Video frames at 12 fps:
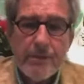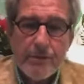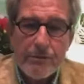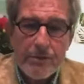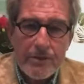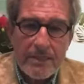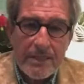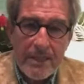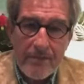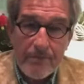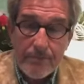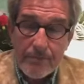the universal
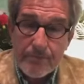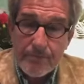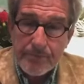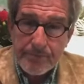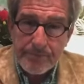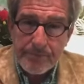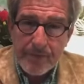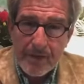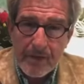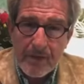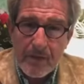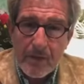love,
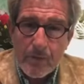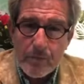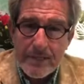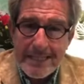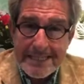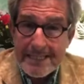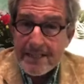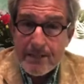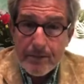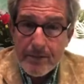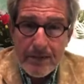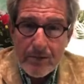which
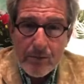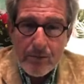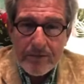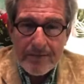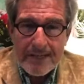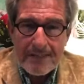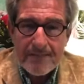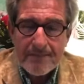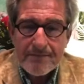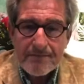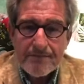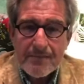exists within all of
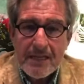us.